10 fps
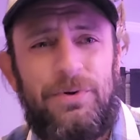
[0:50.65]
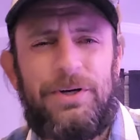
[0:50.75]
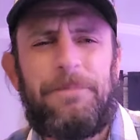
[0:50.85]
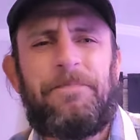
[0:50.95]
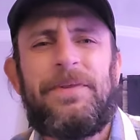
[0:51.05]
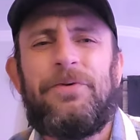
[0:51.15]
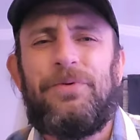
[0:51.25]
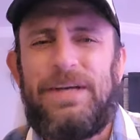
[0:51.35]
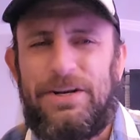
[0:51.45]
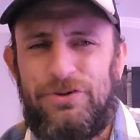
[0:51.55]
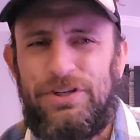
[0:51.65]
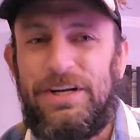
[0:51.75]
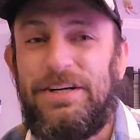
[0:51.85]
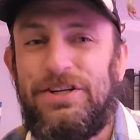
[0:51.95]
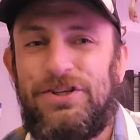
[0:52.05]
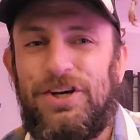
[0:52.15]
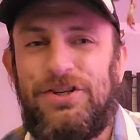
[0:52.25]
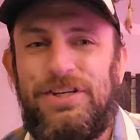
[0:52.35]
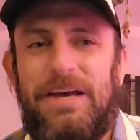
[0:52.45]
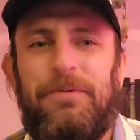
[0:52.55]
Well, we actually didn't
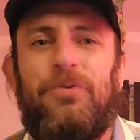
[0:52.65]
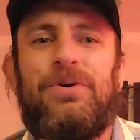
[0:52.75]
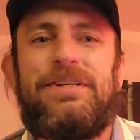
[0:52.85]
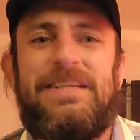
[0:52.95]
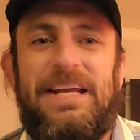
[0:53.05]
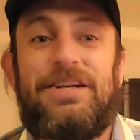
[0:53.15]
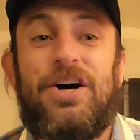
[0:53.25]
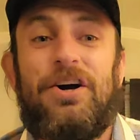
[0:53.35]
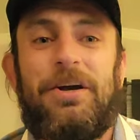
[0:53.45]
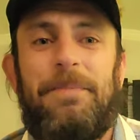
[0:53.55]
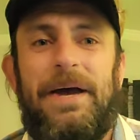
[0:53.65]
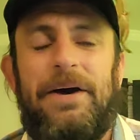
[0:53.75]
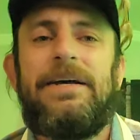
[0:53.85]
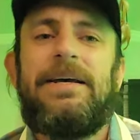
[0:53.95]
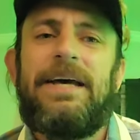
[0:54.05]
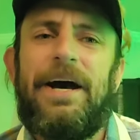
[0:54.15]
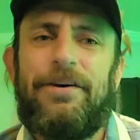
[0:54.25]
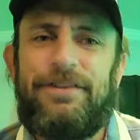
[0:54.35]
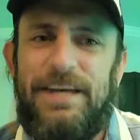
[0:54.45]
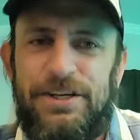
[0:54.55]
discuss that, but we did talk about
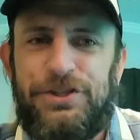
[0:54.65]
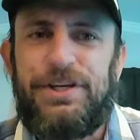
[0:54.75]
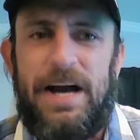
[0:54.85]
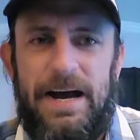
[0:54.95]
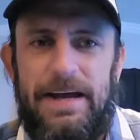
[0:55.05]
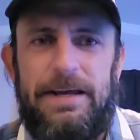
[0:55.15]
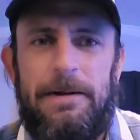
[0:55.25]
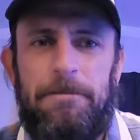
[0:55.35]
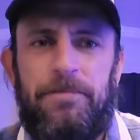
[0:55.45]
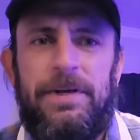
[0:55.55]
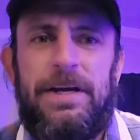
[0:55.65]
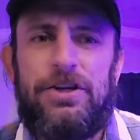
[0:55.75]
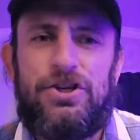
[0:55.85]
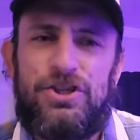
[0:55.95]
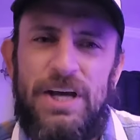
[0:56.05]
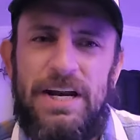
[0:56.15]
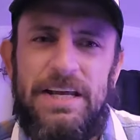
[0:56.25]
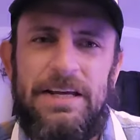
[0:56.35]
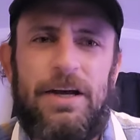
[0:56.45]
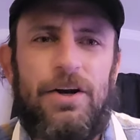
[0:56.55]
how this guy is
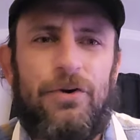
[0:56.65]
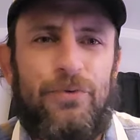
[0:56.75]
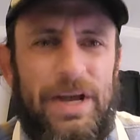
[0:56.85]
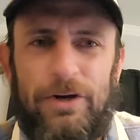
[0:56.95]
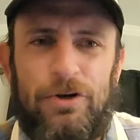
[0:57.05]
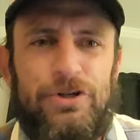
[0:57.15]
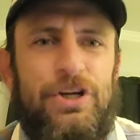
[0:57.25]
setting records.